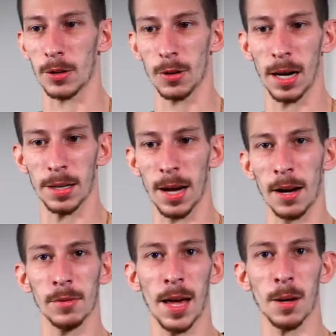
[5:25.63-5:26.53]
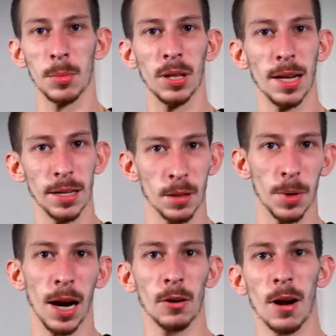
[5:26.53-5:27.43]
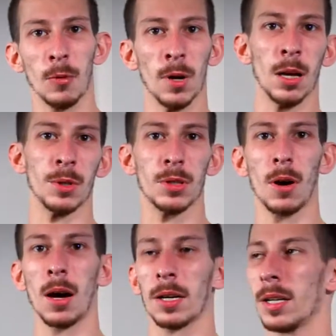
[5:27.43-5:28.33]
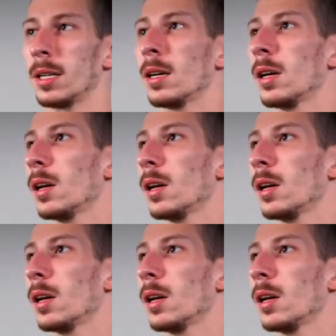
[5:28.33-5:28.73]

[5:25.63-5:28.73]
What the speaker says: tried to have that playing in the background while I was talking.